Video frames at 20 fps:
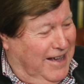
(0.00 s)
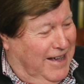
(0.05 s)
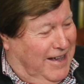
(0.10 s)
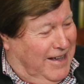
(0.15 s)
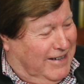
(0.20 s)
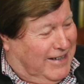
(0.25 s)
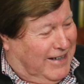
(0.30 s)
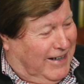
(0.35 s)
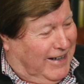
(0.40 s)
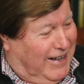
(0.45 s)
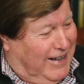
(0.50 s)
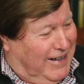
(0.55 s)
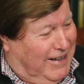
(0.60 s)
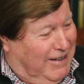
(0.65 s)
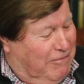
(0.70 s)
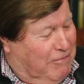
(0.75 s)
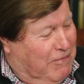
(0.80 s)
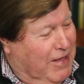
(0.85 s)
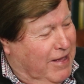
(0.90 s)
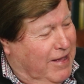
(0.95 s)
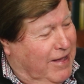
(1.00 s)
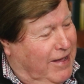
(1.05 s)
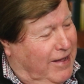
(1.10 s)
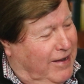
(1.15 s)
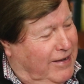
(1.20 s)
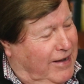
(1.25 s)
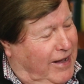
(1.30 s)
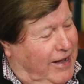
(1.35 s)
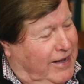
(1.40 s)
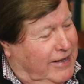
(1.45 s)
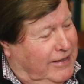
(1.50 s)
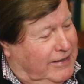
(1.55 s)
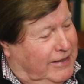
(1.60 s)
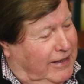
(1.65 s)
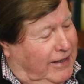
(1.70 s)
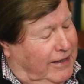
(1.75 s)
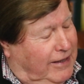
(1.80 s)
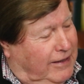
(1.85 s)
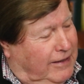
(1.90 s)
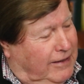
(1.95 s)
Okay.
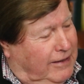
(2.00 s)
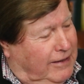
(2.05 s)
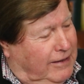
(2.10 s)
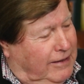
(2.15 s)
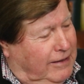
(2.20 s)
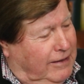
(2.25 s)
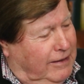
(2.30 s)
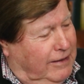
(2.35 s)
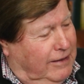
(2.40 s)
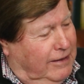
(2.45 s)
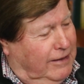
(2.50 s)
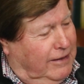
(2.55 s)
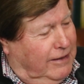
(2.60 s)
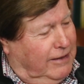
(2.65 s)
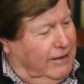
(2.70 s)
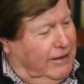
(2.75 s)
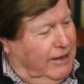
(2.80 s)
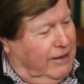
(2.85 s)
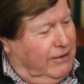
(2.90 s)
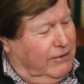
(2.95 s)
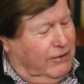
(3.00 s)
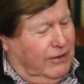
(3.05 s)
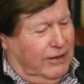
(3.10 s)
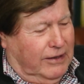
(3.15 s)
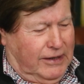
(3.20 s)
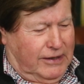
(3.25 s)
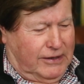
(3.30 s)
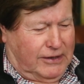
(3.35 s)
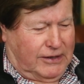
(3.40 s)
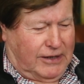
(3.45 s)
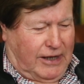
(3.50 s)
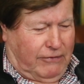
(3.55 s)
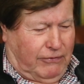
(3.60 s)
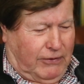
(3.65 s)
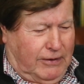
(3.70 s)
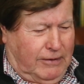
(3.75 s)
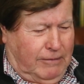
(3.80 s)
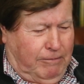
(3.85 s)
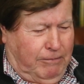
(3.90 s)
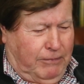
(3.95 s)

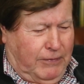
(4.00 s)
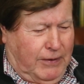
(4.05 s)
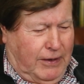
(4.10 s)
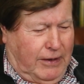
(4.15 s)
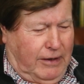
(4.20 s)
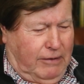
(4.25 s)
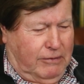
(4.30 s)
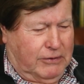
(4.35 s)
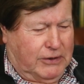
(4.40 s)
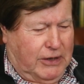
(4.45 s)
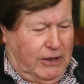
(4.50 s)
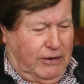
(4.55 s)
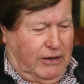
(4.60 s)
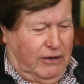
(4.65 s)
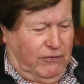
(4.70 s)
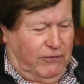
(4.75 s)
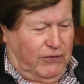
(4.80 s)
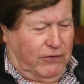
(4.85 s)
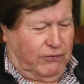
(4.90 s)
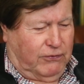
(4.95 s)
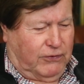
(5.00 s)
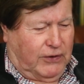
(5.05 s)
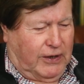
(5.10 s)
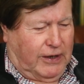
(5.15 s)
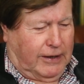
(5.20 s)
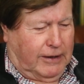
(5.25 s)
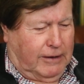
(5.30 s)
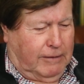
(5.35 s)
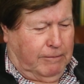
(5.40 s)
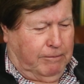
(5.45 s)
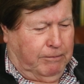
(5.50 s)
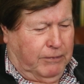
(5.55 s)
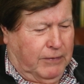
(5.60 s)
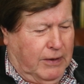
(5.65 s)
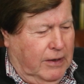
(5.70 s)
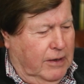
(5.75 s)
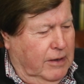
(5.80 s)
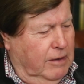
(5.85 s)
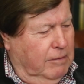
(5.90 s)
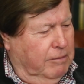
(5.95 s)
1937, he was only 15,
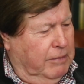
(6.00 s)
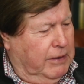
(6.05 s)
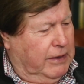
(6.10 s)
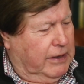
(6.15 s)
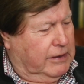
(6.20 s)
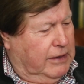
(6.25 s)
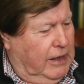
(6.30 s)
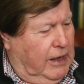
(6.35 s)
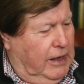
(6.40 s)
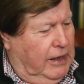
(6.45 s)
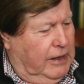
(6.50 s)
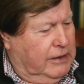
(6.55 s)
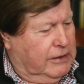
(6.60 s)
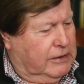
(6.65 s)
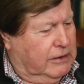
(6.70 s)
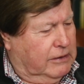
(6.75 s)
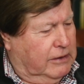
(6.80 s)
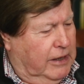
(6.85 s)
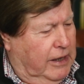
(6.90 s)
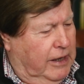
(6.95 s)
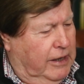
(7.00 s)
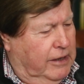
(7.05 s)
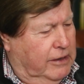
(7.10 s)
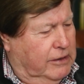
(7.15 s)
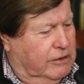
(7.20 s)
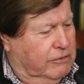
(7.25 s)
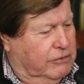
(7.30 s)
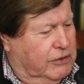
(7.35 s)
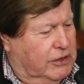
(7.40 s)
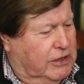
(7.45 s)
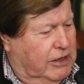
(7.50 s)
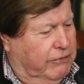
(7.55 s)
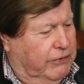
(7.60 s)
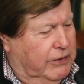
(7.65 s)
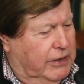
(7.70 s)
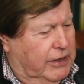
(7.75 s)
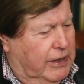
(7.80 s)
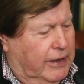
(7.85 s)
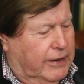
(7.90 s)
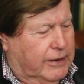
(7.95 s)
but he dies at the age of
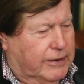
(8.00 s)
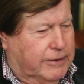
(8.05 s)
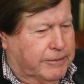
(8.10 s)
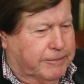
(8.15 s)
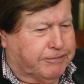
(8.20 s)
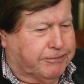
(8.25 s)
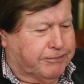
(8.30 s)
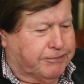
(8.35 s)
78.